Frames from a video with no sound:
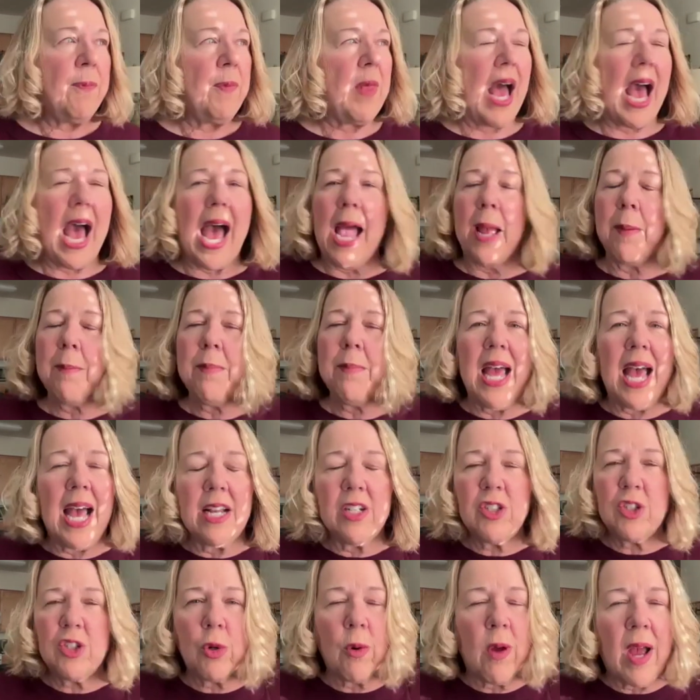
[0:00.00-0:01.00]
I'm
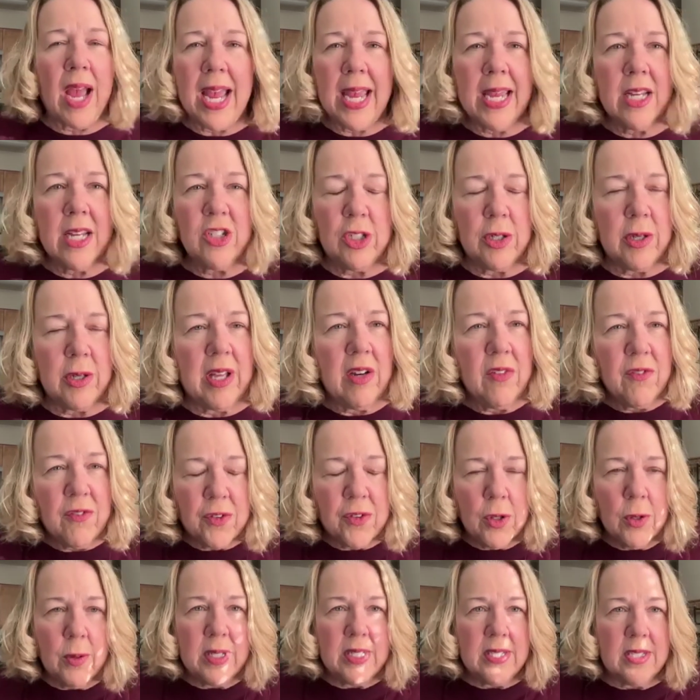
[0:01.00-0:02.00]
not trying to
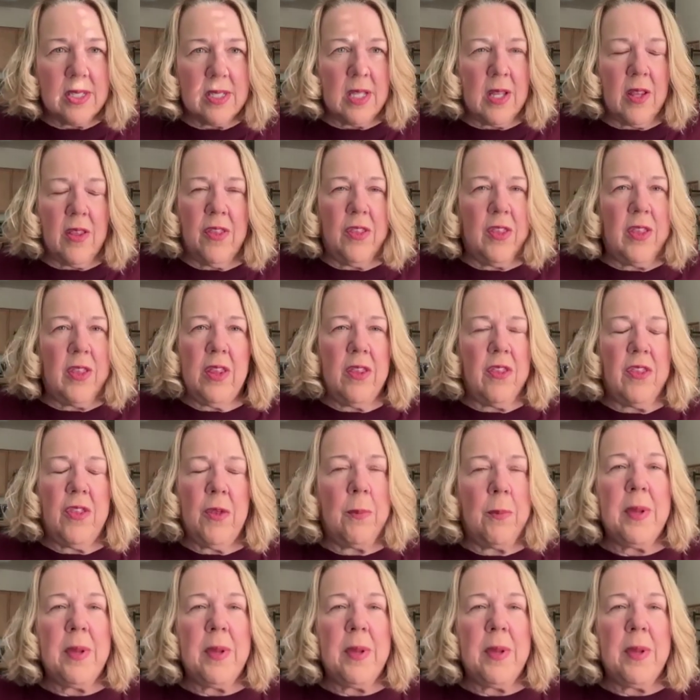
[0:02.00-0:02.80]
influence the